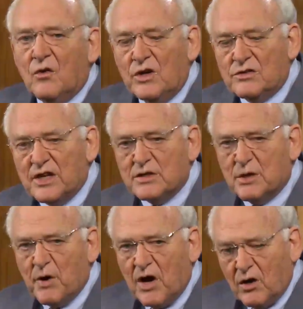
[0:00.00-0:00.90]
Well, he says
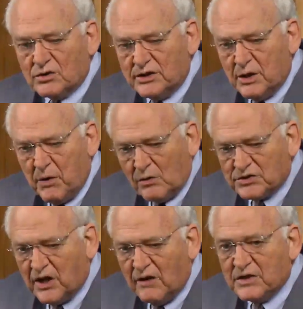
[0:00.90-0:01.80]
because in the
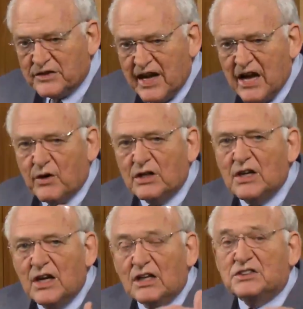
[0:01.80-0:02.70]
post office they have a,
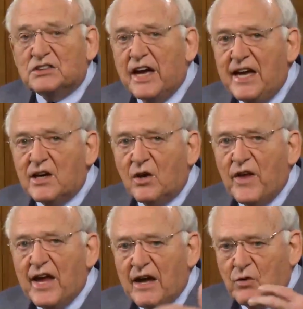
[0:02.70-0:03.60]
a scale,
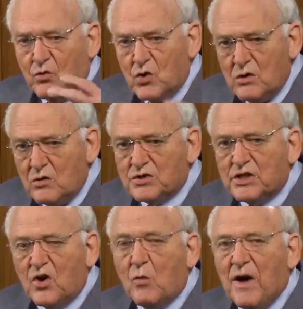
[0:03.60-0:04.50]
they have a rules
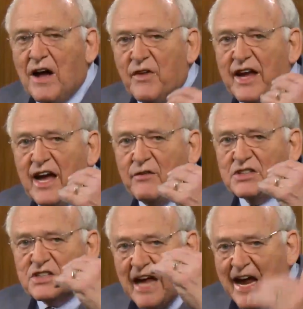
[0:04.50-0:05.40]
to go by, they have a
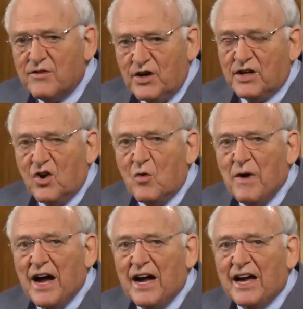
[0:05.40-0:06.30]
standard to go
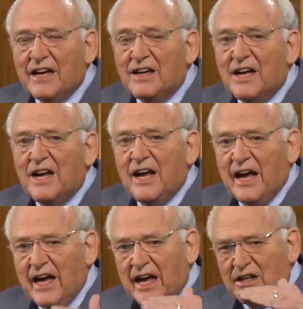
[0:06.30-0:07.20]
by, and
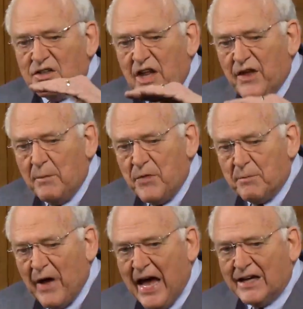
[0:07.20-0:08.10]
and the, the
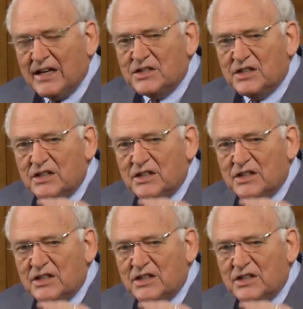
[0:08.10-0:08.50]
package,